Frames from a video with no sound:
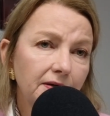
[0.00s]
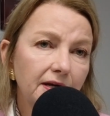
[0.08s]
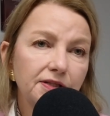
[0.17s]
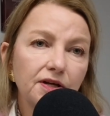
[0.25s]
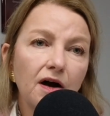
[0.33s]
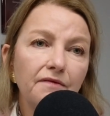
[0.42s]

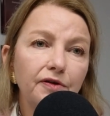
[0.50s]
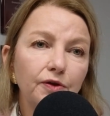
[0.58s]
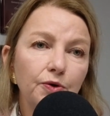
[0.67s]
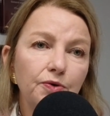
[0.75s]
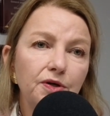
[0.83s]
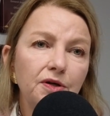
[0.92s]
It's
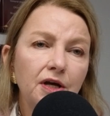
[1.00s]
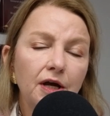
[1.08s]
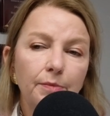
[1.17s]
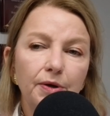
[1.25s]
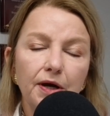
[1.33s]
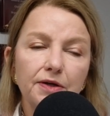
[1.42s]
convoluted
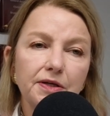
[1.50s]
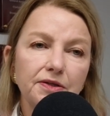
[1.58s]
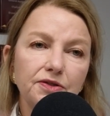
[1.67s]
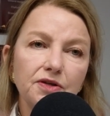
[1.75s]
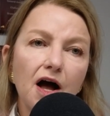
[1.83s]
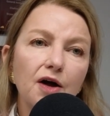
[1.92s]
because it's
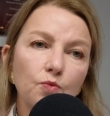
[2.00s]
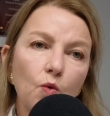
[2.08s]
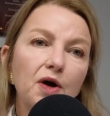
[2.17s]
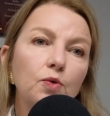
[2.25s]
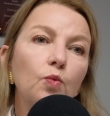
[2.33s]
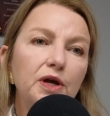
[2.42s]
not
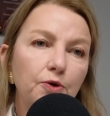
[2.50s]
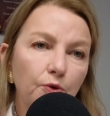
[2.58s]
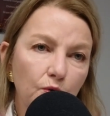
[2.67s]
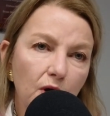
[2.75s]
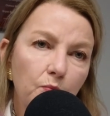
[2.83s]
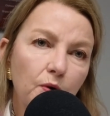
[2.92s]
what we
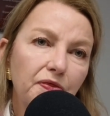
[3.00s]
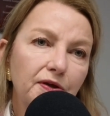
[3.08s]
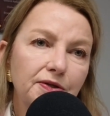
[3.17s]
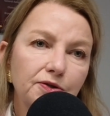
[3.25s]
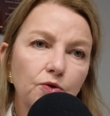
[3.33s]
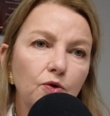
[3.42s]
grew up with in
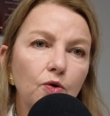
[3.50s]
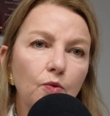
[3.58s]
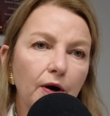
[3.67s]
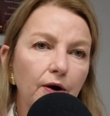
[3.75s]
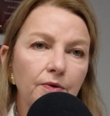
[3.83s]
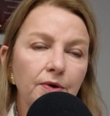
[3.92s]
school
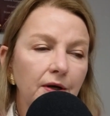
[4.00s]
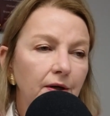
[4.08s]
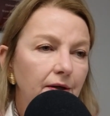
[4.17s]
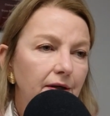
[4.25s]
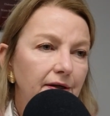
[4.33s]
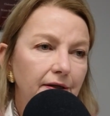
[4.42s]
where
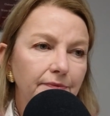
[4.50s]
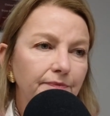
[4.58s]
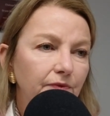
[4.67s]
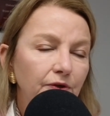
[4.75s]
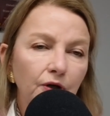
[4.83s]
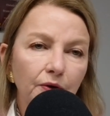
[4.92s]

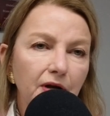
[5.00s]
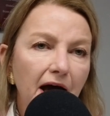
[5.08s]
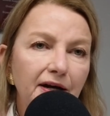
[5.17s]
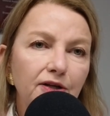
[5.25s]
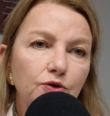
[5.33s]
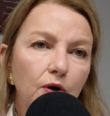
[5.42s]

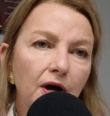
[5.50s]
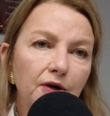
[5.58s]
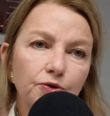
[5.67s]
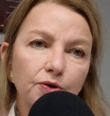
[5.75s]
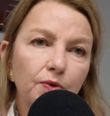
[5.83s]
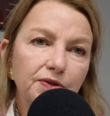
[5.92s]
90 to
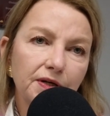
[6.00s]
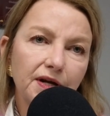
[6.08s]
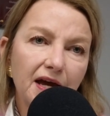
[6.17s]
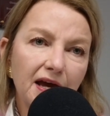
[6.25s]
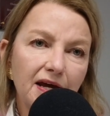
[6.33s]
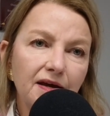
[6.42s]
100 was an
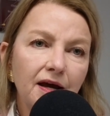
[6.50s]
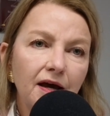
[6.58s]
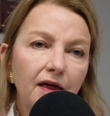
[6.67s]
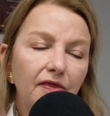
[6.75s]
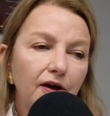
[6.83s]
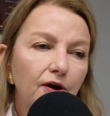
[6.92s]
A.
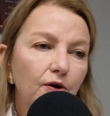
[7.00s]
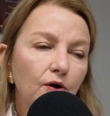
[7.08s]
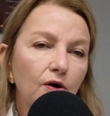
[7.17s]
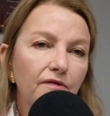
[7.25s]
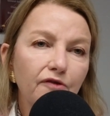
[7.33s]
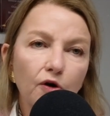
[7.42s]
There
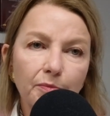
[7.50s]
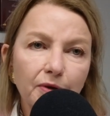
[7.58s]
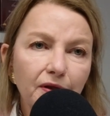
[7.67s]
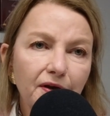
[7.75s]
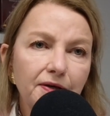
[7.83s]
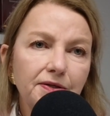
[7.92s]
are
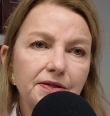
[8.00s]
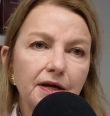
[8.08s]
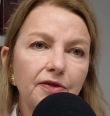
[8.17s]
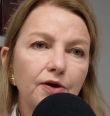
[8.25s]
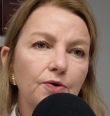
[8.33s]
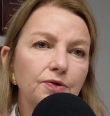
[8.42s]
formulas
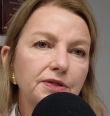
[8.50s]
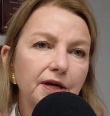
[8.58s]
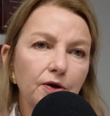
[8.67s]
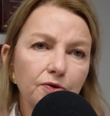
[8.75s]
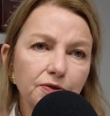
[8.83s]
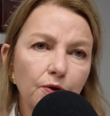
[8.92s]
and there are
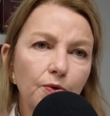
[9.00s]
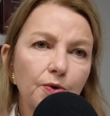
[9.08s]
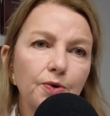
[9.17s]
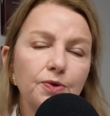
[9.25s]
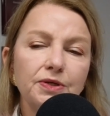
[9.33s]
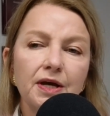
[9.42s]
scale
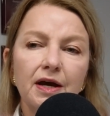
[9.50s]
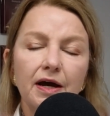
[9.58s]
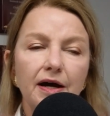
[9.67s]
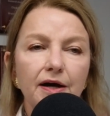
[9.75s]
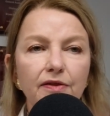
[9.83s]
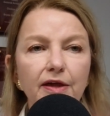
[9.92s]
scores
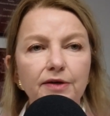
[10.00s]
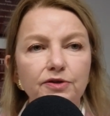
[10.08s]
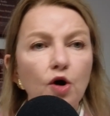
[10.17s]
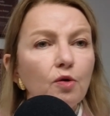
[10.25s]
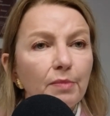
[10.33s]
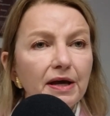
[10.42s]
that
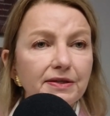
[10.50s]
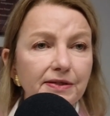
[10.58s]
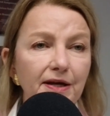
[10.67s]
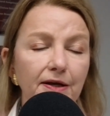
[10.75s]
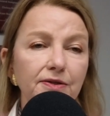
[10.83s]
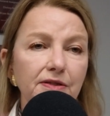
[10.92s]
don't make
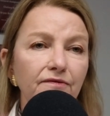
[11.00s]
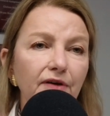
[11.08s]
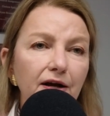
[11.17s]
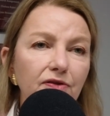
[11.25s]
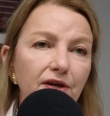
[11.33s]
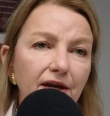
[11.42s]
sense. In
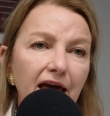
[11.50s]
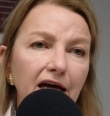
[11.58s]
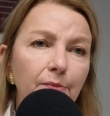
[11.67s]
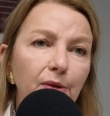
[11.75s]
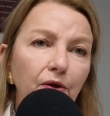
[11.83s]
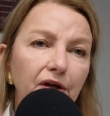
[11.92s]
fact, the
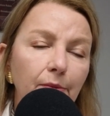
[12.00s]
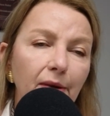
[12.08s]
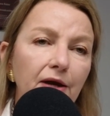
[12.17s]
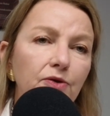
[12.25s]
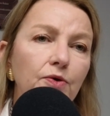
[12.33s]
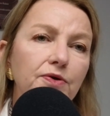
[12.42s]
accountability
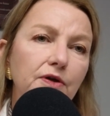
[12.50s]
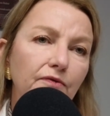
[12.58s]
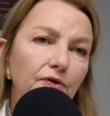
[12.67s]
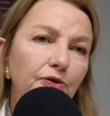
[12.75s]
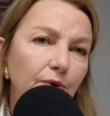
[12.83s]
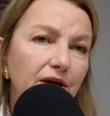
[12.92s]
manual is over
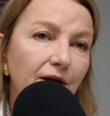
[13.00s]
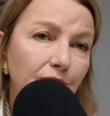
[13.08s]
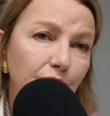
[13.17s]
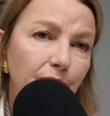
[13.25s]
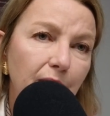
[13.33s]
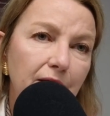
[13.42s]

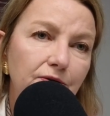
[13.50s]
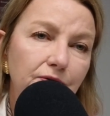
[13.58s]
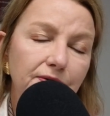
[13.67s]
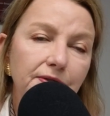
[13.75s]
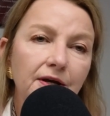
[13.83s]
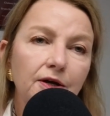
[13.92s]
300
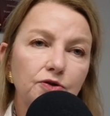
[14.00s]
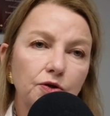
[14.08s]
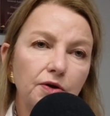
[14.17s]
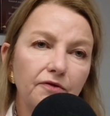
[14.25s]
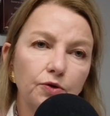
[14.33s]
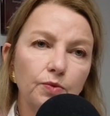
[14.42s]
pages. So you
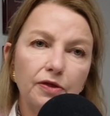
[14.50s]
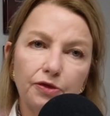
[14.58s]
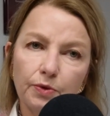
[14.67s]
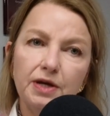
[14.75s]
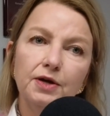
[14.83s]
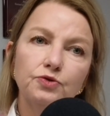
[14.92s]
have to read
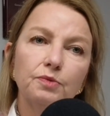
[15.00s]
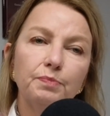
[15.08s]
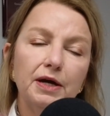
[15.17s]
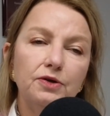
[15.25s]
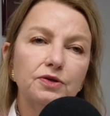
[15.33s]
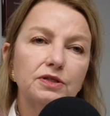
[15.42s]
300
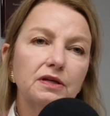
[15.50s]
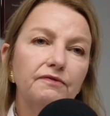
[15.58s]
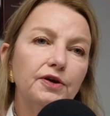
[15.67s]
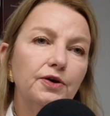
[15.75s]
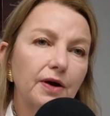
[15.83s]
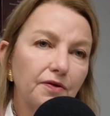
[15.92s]
pages to
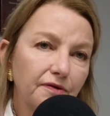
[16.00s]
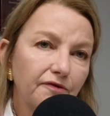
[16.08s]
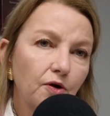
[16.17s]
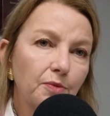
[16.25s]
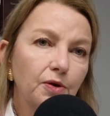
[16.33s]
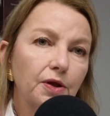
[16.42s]
figure out the
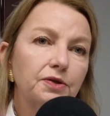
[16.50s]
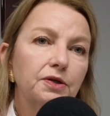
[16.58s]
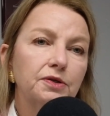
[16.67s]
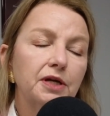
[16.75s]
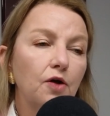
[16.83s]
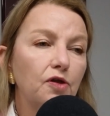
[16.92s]
formula to
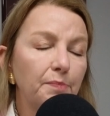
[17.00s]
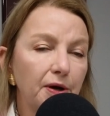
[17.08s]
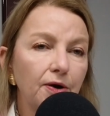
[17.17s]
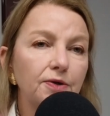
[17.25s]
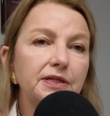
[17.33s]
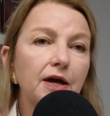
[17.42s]
tell the
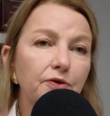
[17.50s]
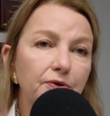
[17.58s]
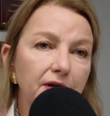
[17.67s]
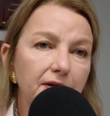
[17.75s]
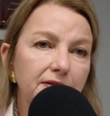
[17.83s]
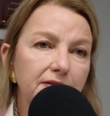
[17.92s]
parents how their
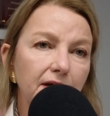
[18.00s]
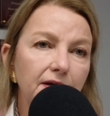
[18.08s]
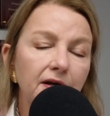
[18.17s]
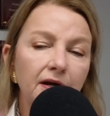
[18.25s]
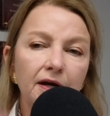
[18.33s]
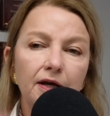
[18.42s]
kids did.
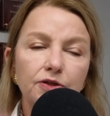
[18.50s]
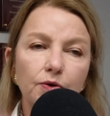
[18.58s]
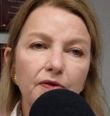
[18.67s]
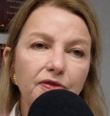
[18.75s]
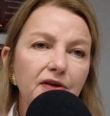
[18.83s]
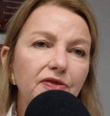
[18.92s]
So I
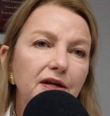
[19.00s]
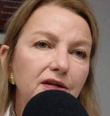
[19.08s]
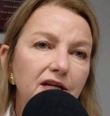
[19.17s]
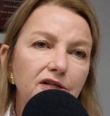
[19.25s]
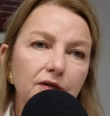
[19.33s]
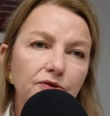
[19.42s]
think they
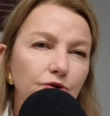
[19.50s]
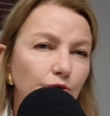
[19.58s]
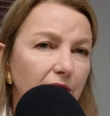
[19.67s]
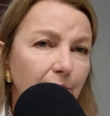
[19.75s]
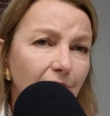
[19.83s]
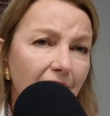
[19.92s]
need to
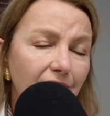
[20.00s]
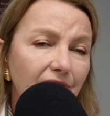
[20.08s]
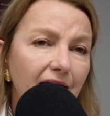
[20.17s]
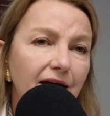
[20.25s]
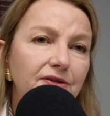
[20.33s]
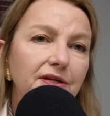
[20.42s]
streamline
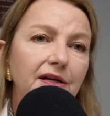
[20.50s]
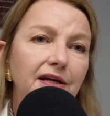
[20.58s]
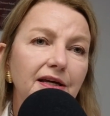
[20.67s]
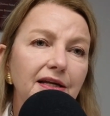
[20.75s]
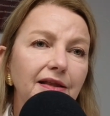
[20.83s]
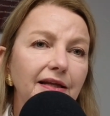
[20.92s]
that and,
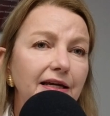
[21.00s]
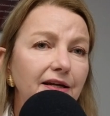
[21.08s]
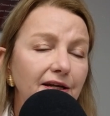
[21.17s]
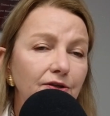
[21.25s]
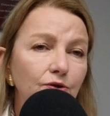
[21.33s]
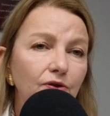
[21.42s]
again, lean
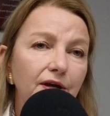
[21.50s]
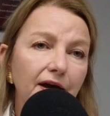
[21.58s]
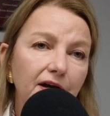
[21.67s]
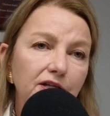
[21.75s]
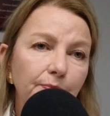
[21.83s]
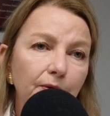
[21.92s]
into the
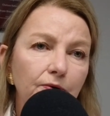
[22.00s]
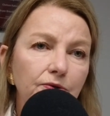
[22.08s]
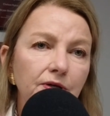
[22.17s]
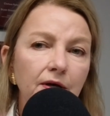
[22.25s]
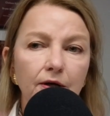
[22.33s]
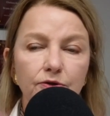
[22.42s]
experts,
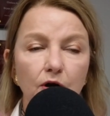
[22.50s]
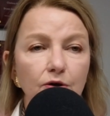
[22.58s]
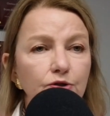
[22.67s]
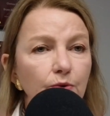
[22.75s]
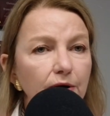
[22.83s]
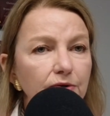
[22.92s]
talk
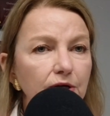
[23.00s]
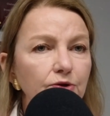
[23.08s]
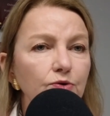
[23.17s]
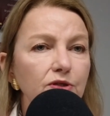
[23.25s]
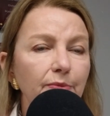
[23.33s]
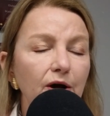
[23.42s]
to our
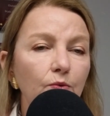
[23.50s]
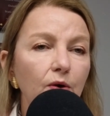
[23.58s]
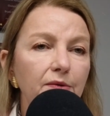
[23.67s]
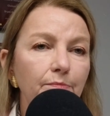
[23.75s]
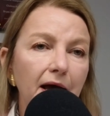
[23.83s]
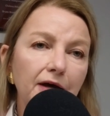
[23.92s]
teachers about
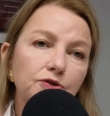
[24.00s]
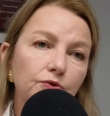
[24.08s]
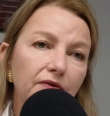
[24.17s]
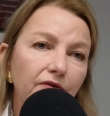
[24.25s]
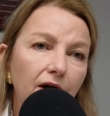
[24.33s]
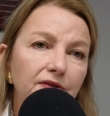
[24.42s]
what mastery
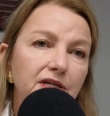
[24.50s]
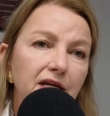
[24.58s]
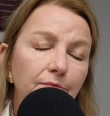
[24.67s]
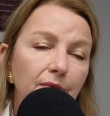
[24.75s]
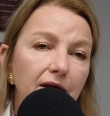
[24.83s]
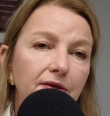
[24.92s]
of content
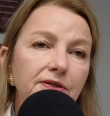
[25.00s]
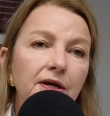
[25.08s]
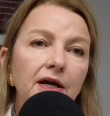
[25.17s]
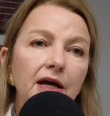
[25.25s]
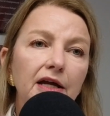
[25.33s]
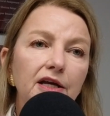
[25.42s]
means,
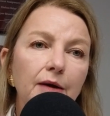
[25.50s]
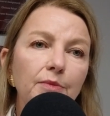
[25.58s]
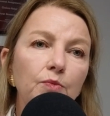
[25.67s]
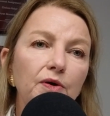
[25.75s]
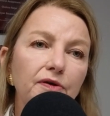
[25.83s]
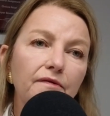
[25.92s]
and come up
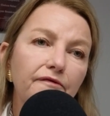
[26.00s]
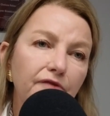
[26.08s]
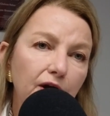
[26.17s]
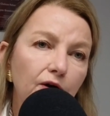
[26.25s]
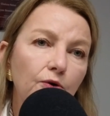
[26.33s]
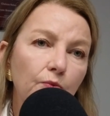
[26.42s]
with a
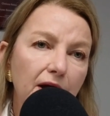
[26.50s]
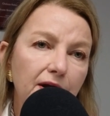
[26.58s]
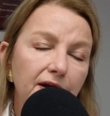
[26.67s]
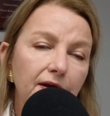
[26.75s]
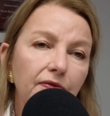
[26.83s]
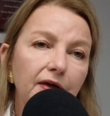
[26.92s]
fair
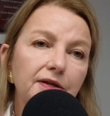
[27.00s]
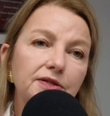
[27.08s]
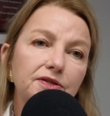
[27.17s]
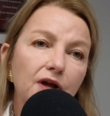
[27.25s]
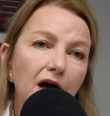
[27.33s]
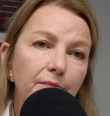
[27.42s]
rating that is
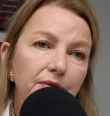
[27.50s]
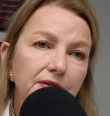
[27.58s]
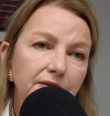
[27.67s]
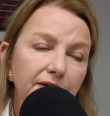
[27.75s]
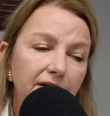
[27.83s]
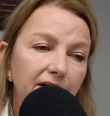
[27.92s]
not
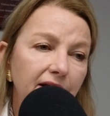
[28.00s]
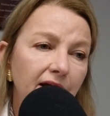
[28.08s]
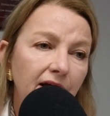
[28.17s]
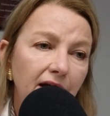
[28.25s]
misleading.